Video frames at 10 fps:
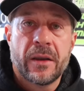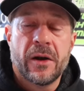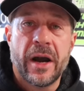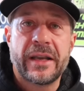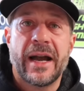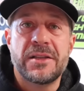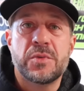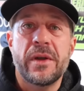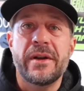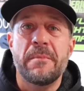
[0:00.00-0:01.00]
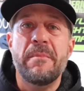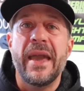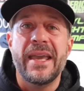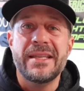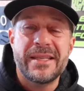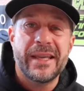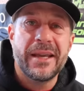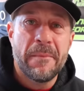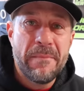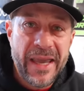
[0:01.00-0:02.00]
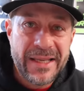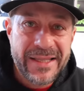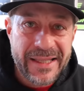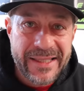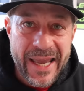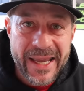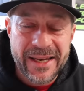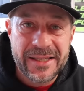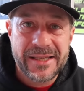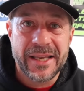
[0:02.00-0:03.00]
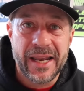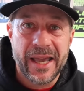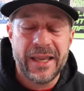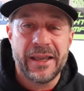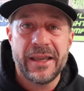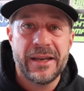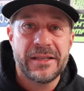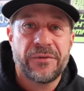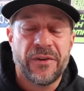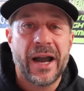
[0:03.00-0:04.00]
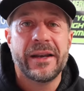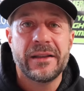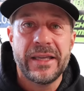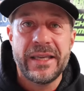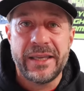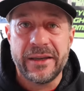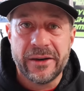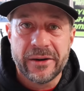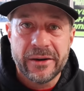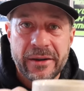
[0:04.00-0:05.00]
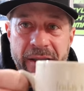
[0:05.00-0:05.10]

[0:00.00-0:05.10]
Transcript: All right guys, what an amazing, amazing day it is today. It is finally here.